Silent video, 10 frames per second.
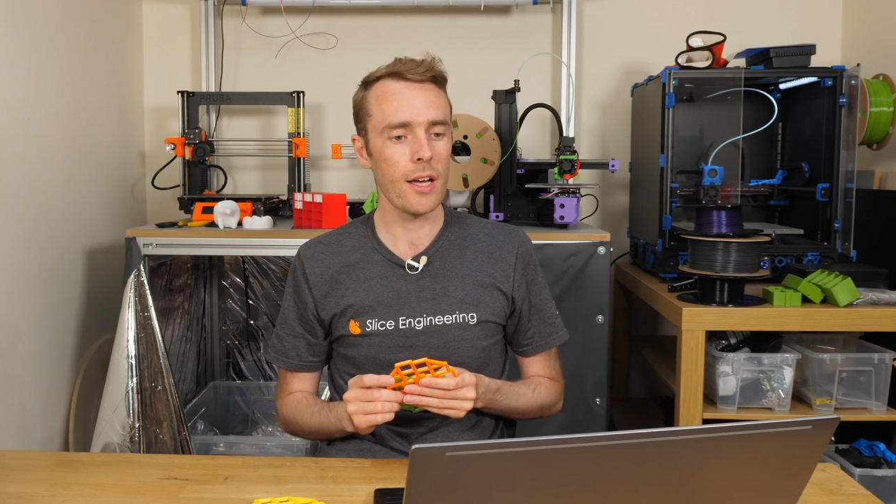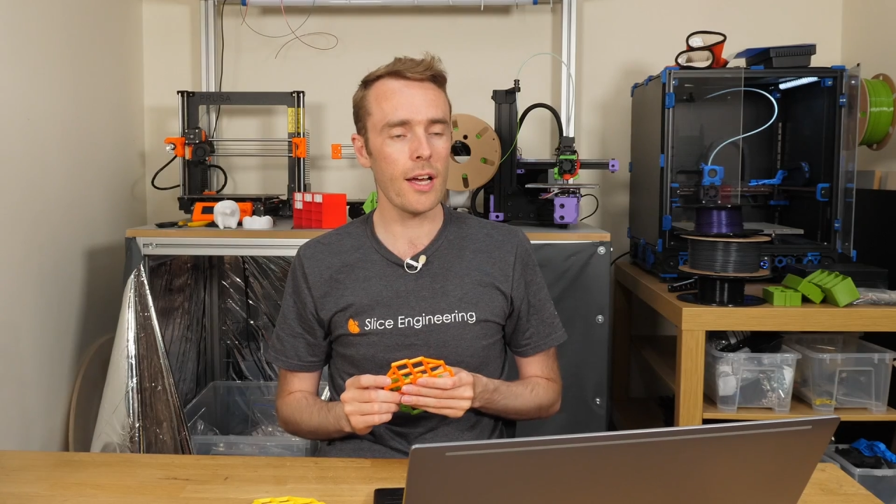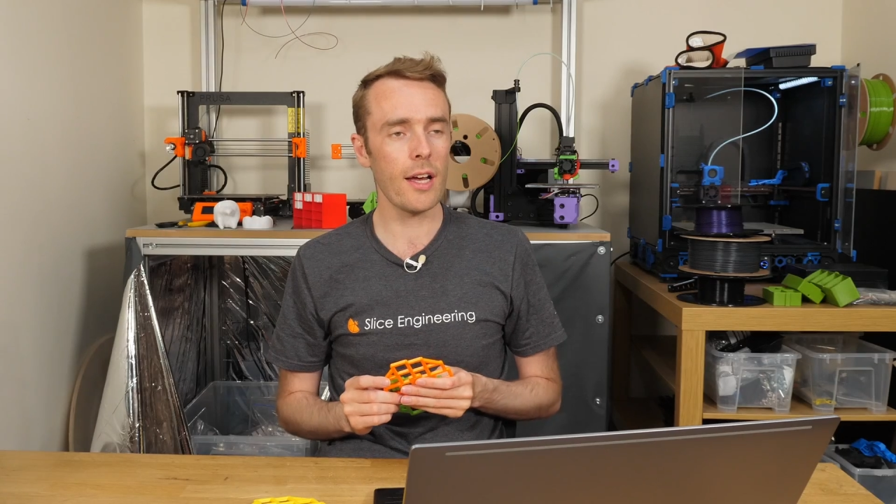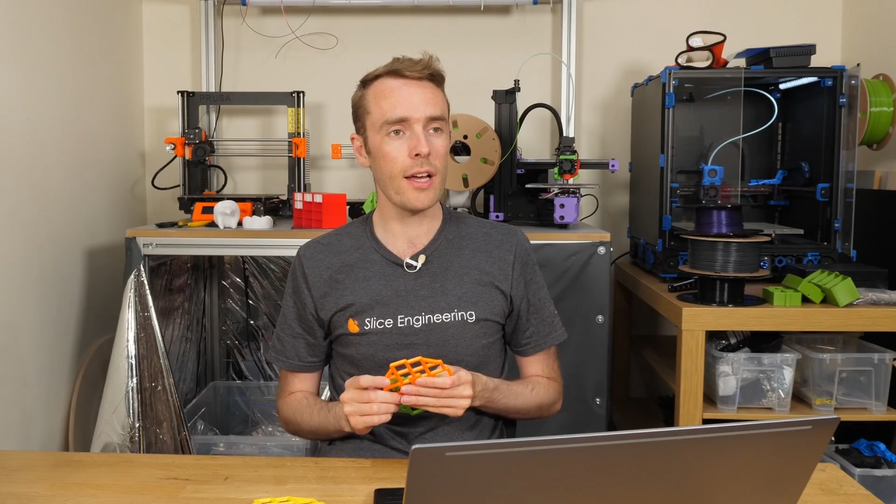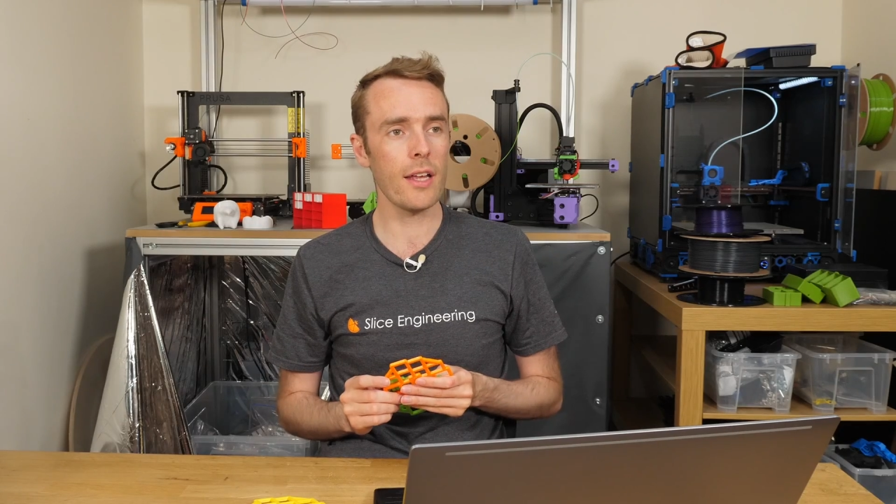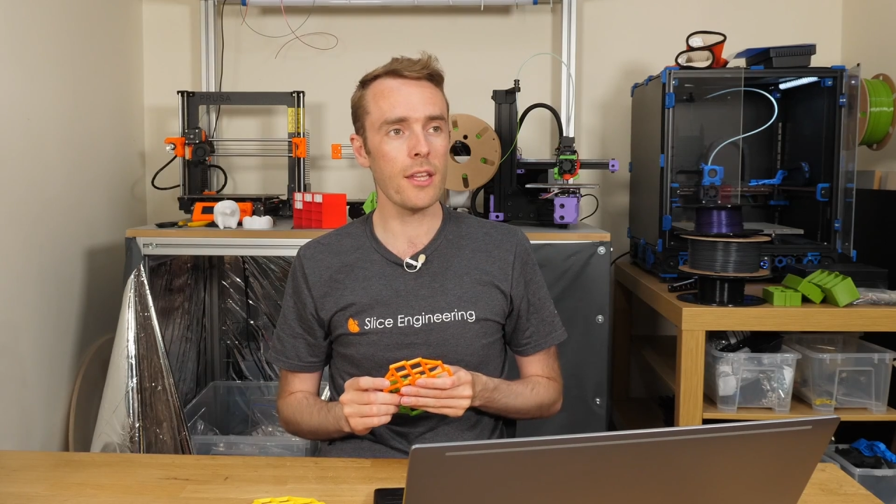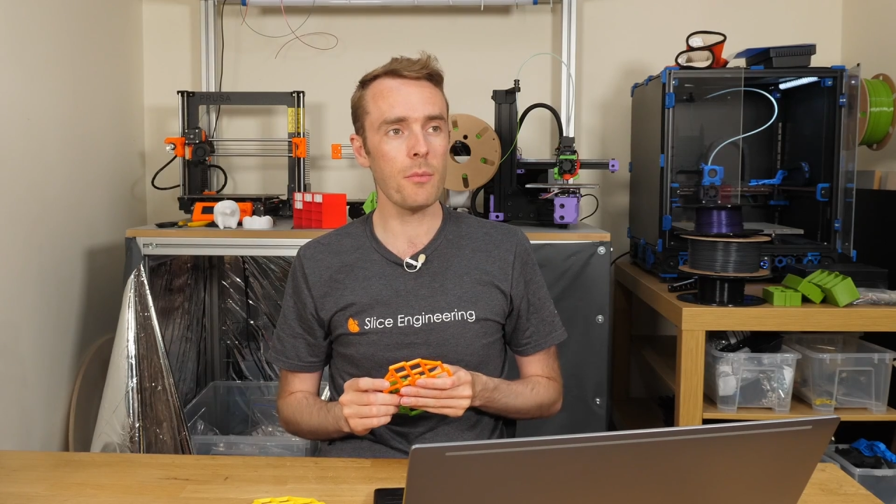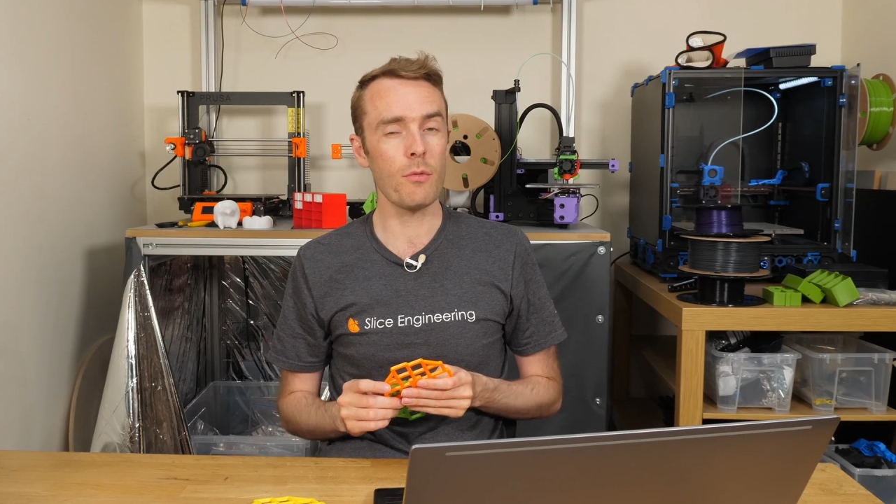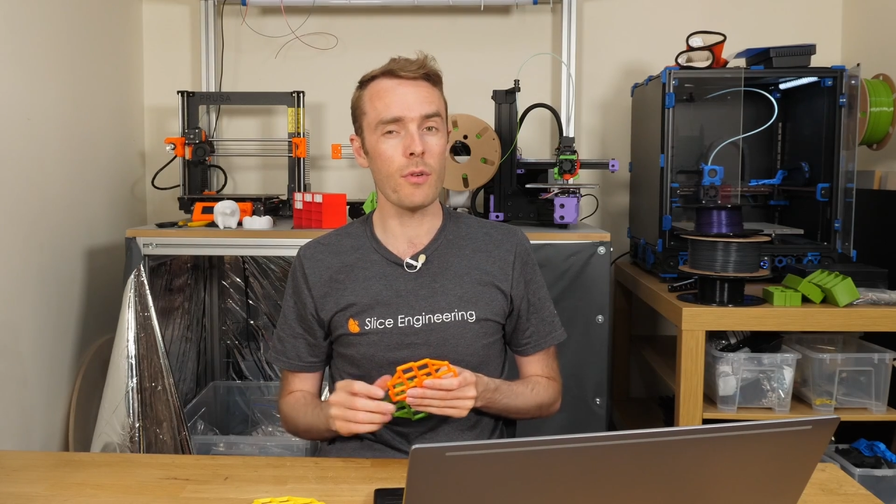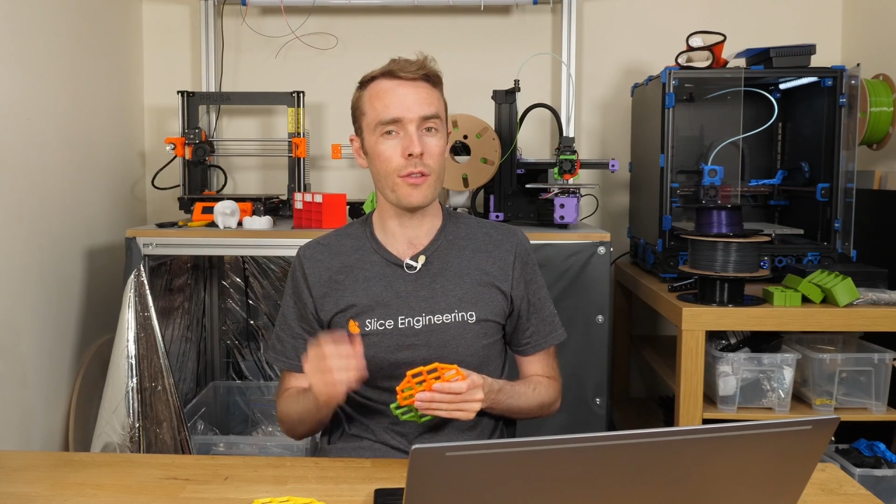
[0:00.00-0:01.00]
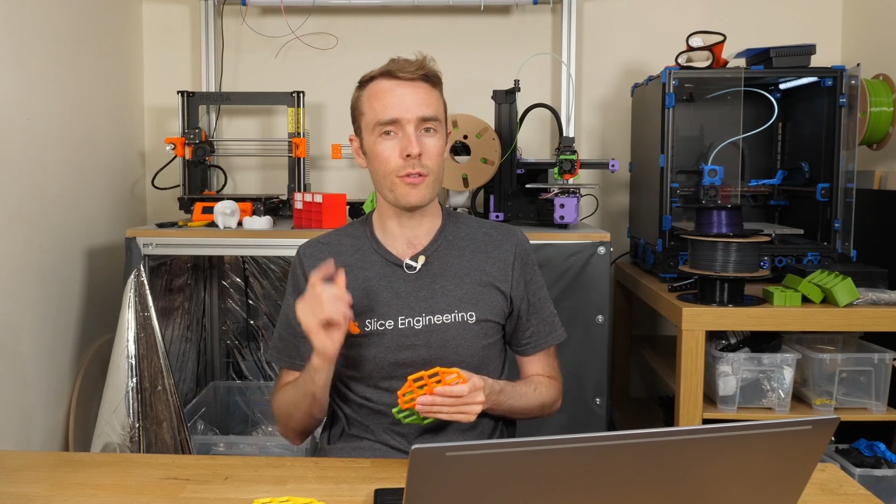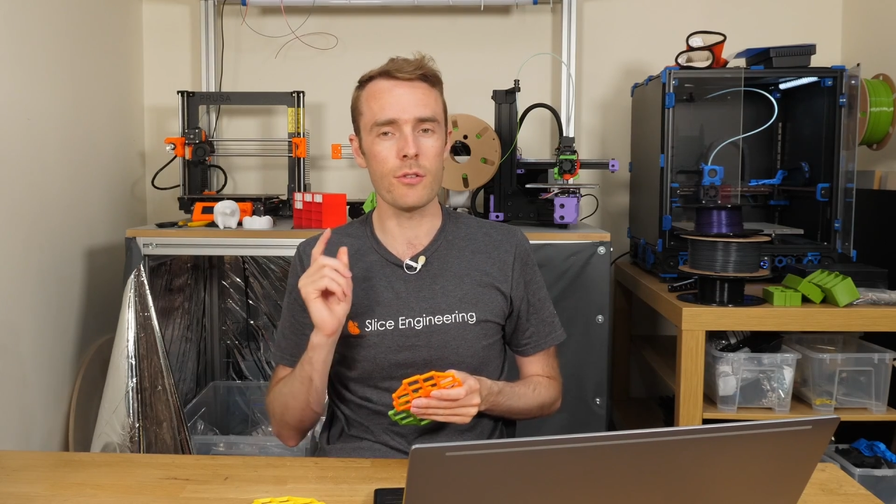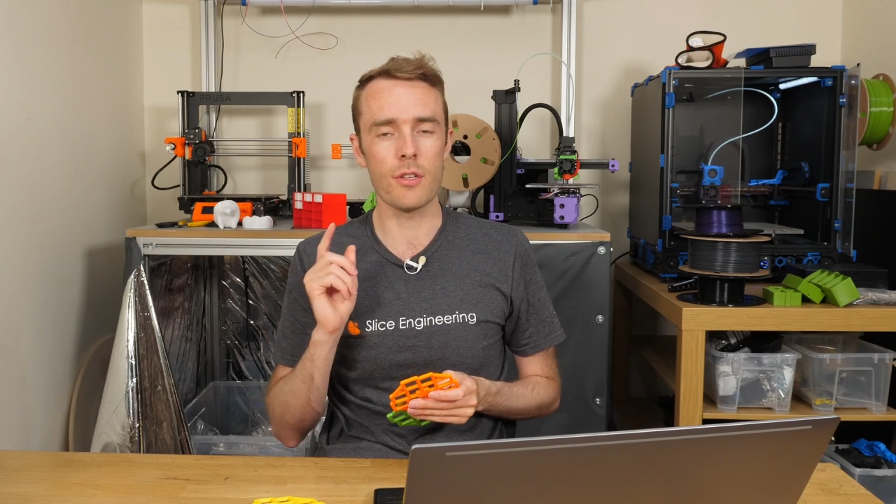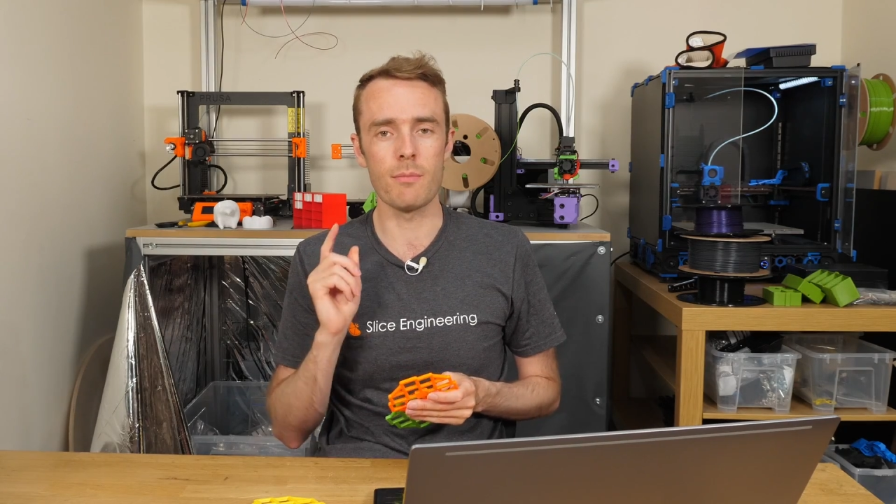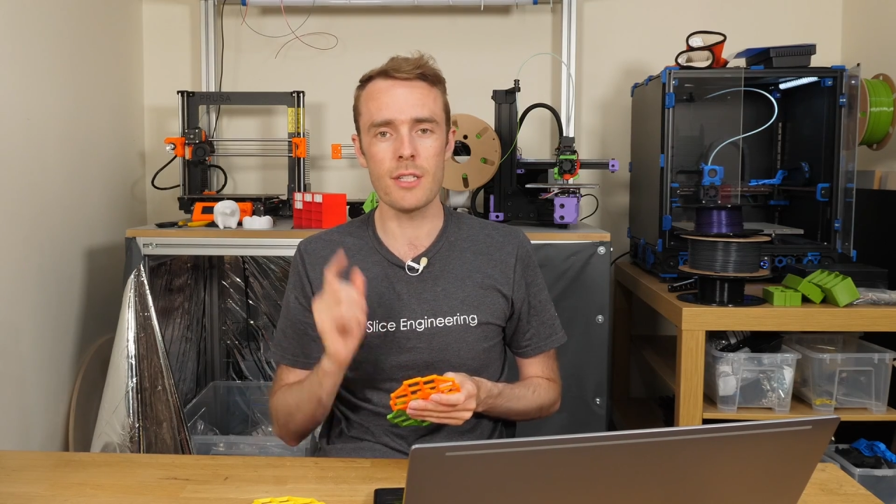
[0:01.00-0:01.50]
and then we'll run through
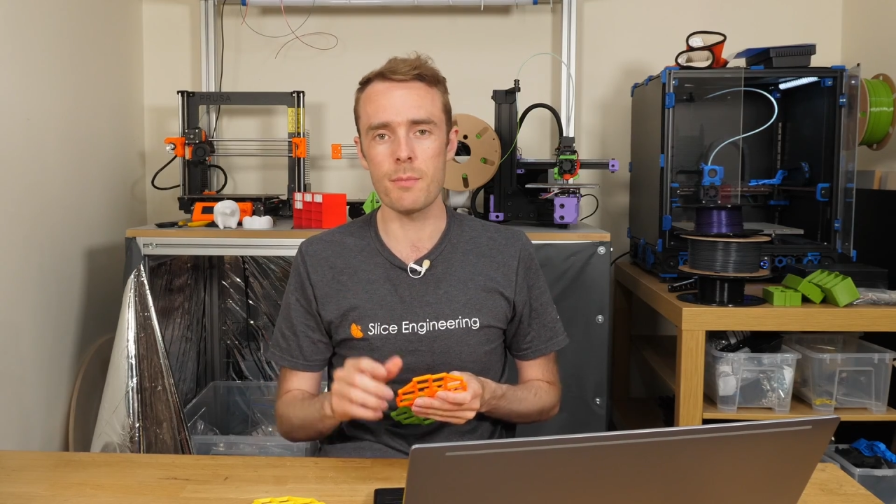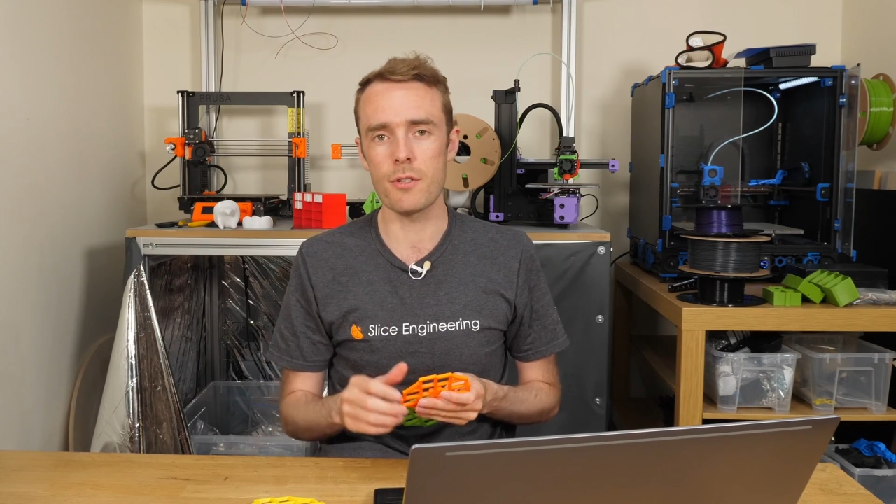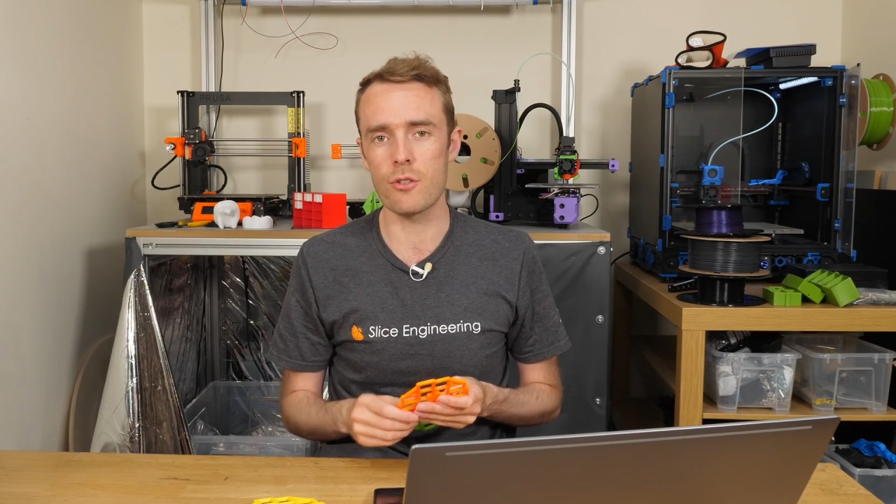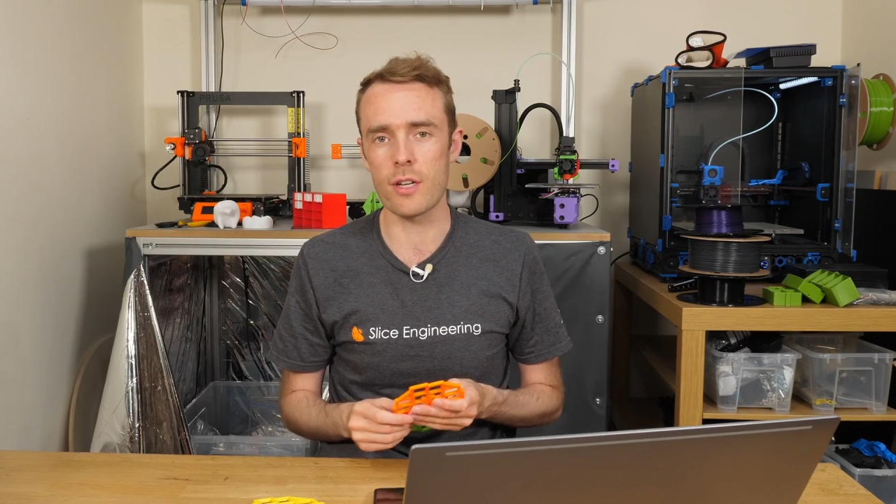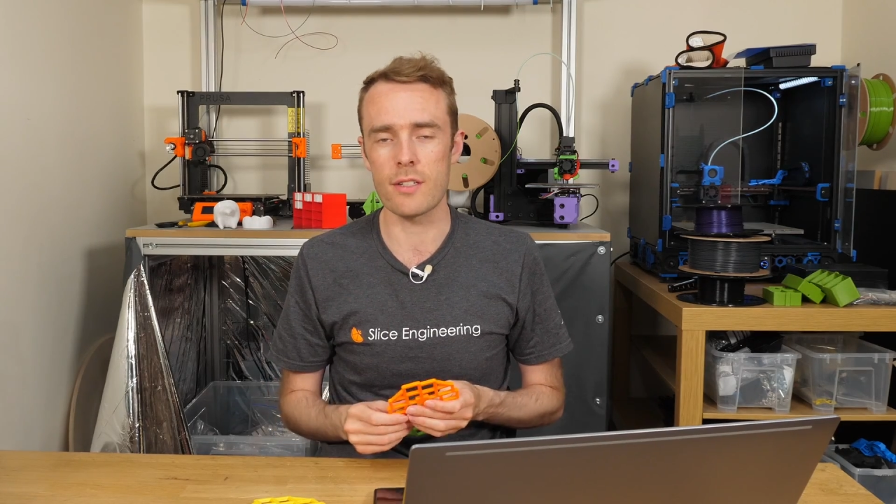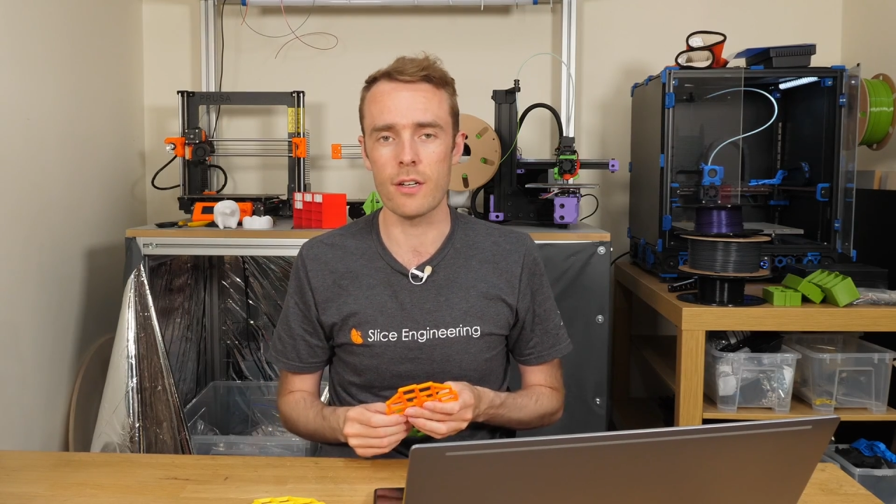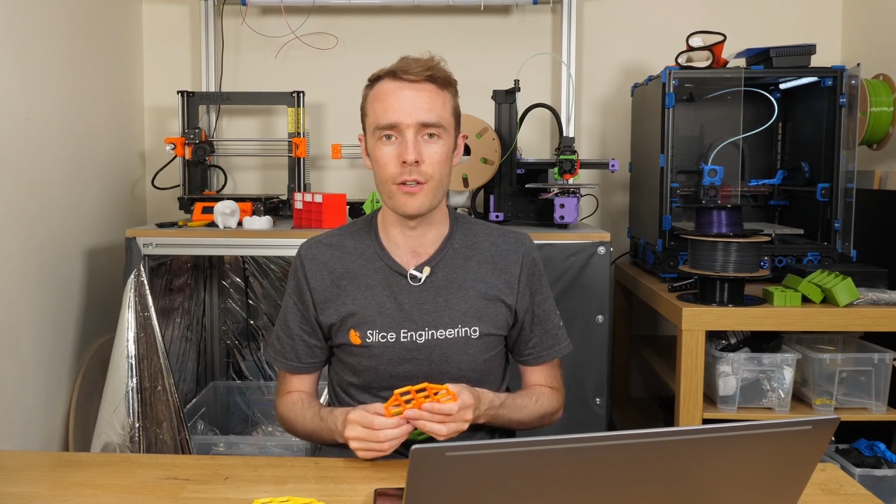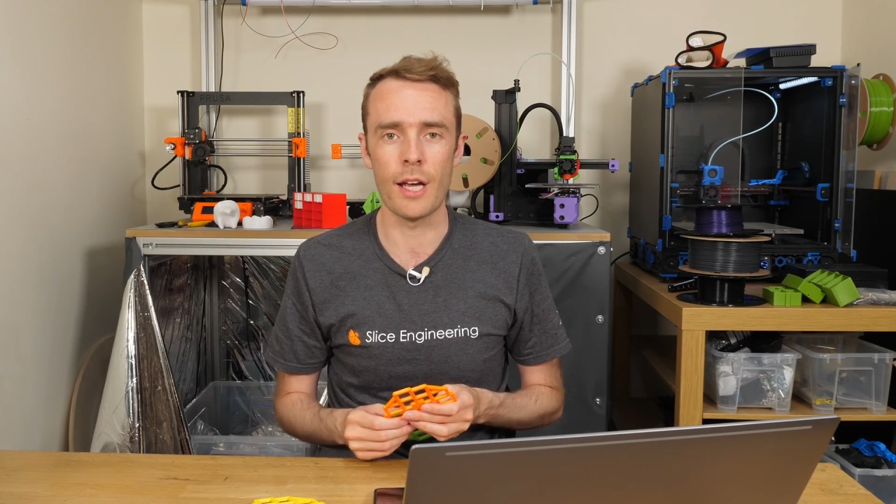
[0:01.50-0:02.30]
some tips and tricks on